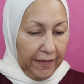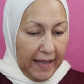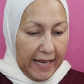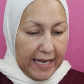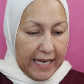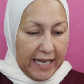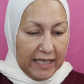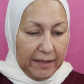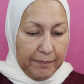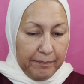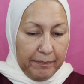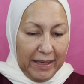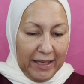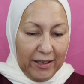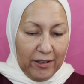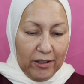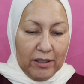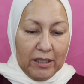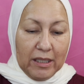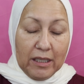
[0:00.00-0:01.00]
they getting
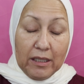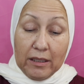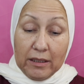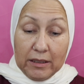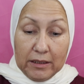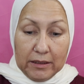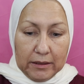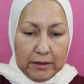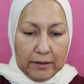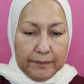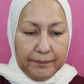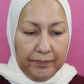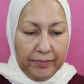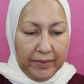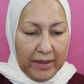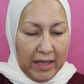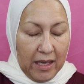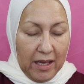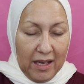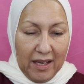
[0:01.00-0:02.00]
better?
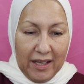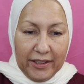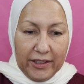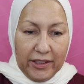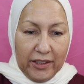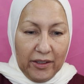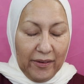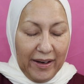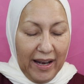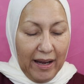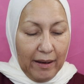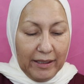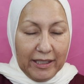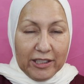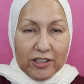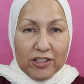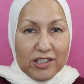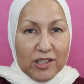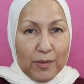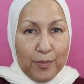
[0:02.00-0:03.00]
You know,
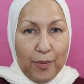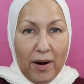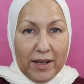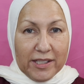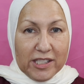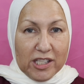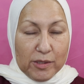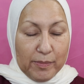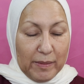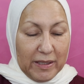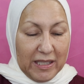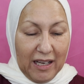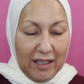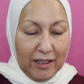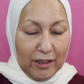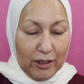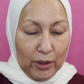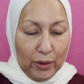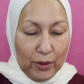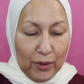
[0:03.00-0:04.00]
it just surprises me that
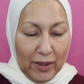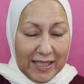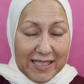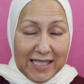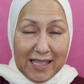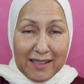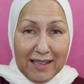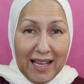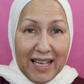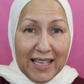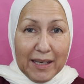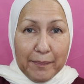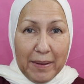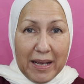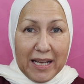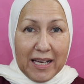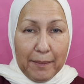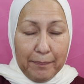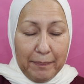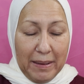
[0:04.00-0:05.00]
Allure has a lot of
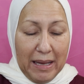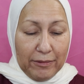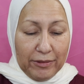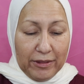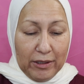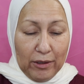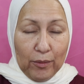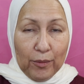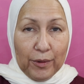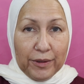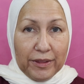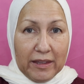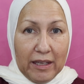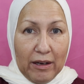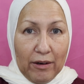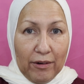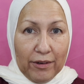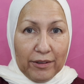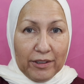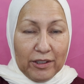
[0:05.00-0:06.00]
makeup out there with
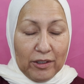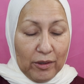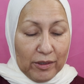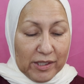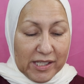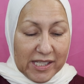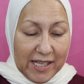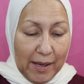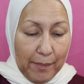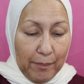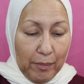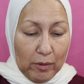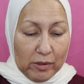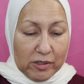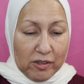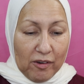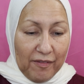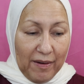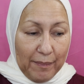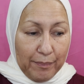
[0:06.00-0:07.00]
their, you know,
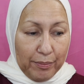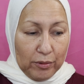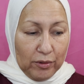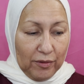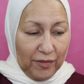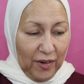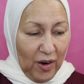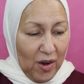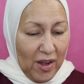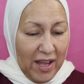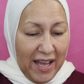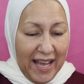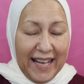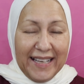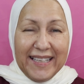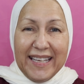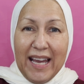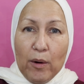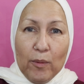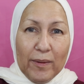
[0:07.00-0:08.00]
symbols of approval.
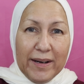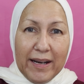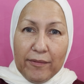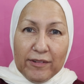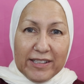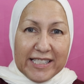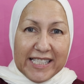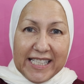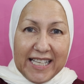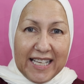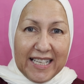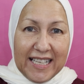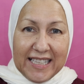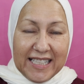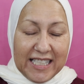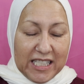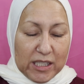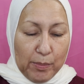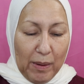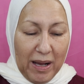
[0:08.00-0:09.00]
And yet we never see it in
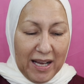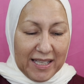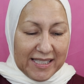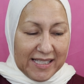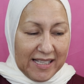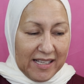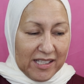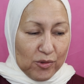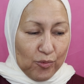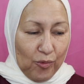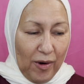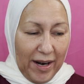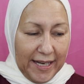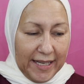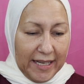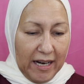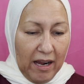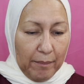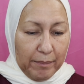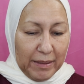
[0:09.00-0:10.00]
these boxes. Right
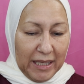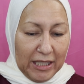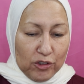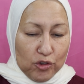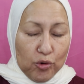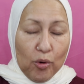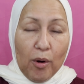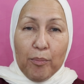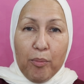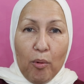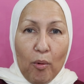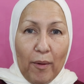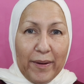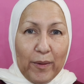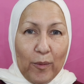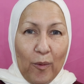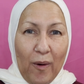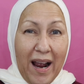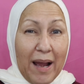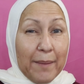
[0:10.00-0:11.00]
now I'm getting to a
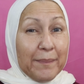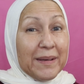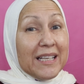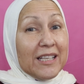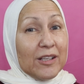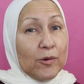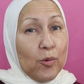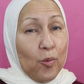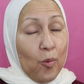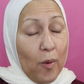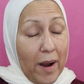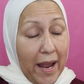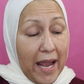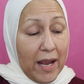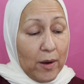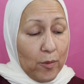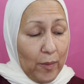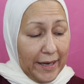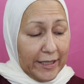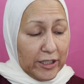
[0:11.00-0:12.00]
point where I'm getting
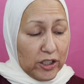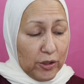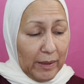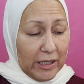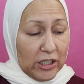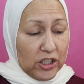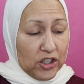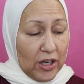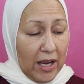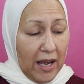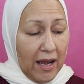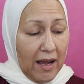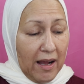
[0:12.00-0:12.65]
way, way too much